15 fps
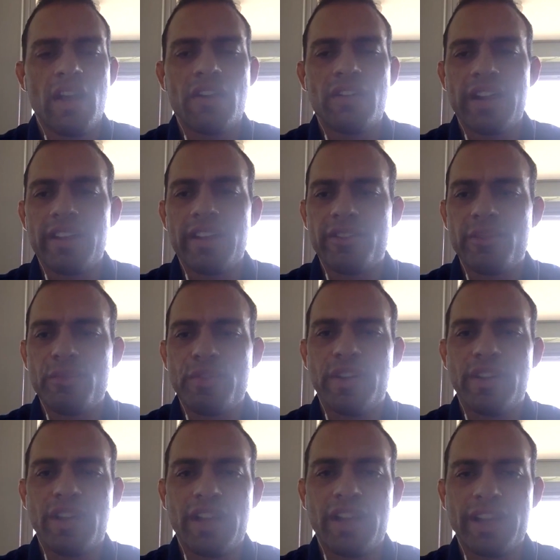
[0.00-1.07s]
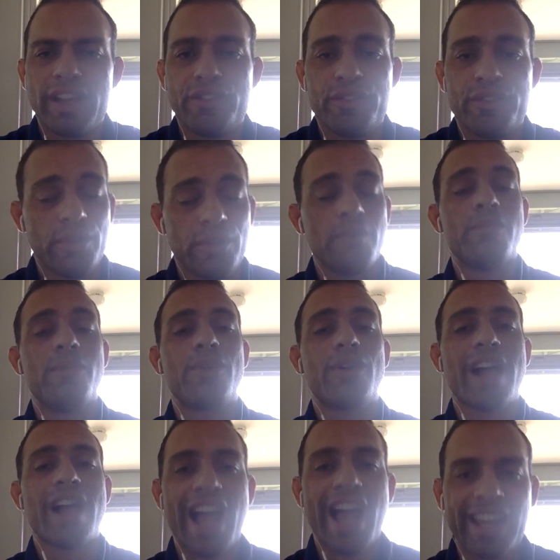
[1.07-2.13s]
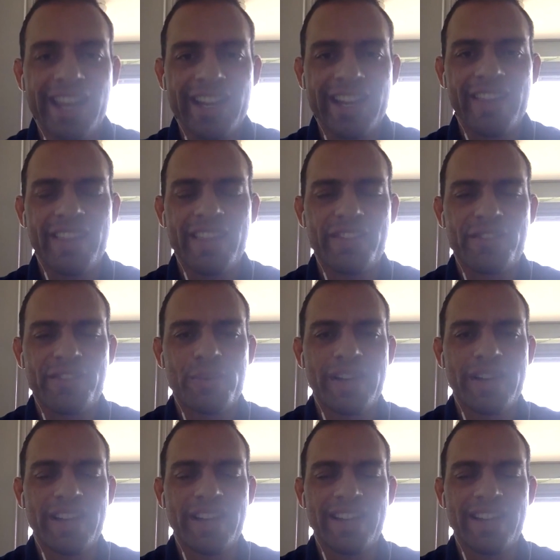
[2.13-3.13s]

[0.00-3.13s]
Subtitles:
All right. So moving along into more hacking, and this one